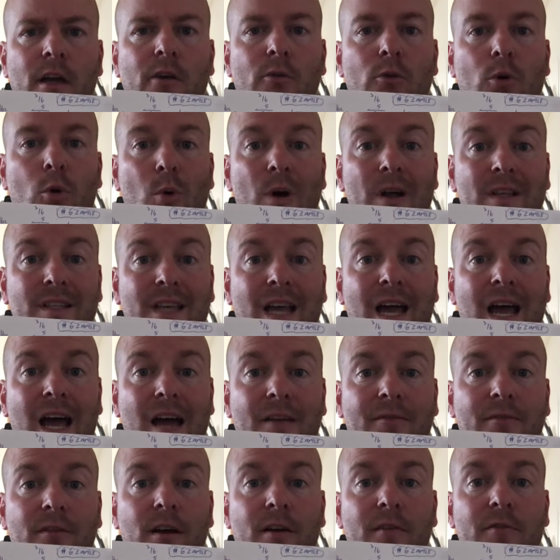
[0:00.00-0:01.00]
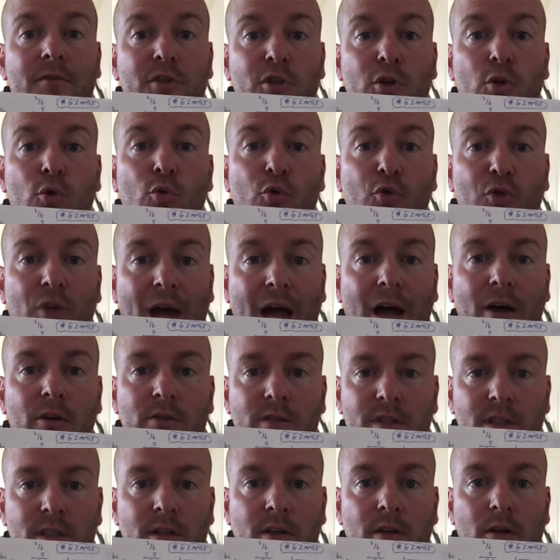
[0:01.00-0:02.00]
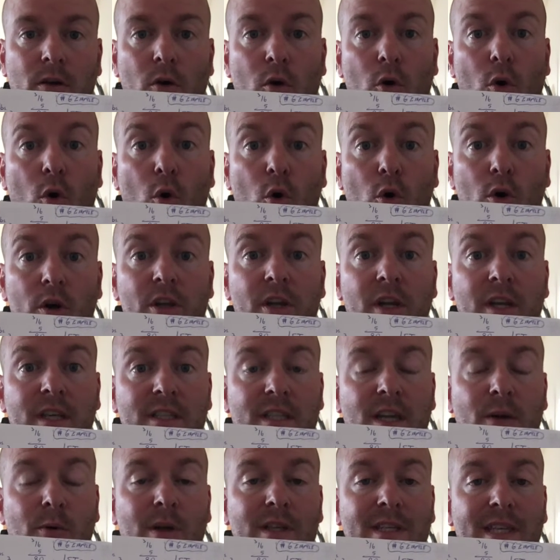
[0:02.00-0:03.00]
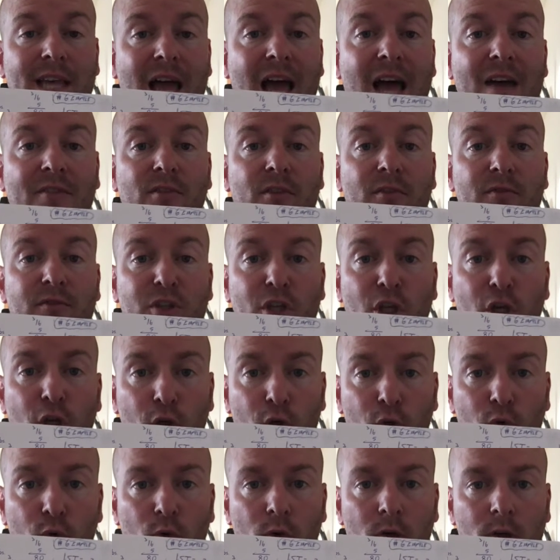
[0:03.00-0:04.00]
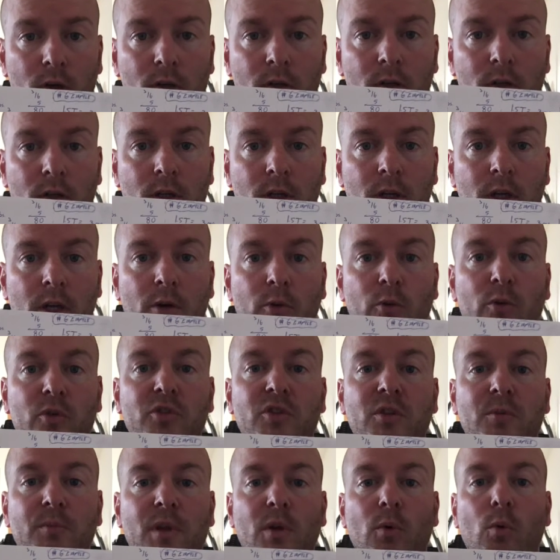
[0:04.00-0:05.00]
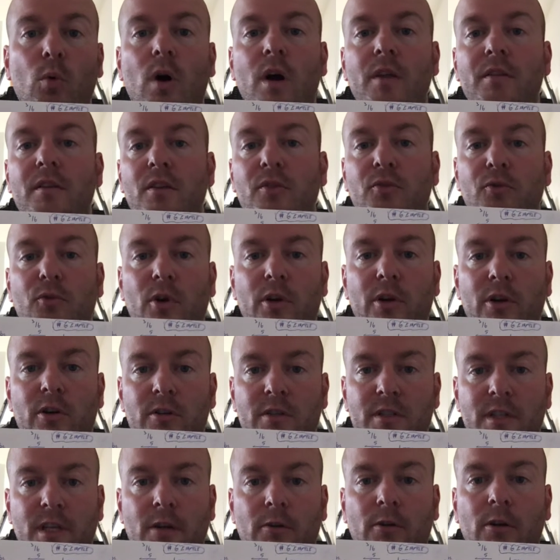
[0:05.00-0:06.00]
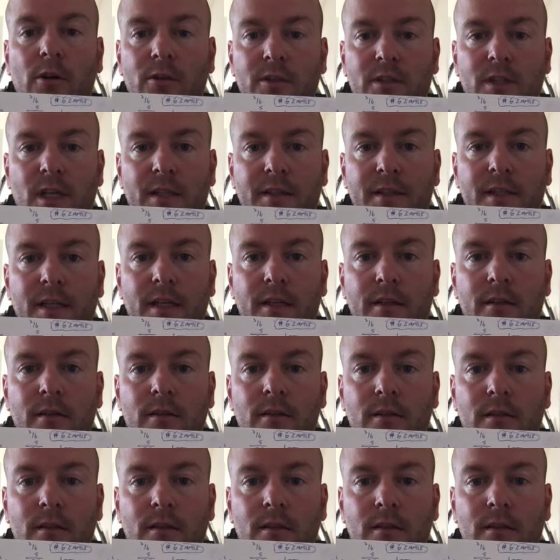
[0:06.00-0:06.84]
Well, what's half of 2,000? Or you can say what's half of 2, which would be 1, then throw your zeros on there.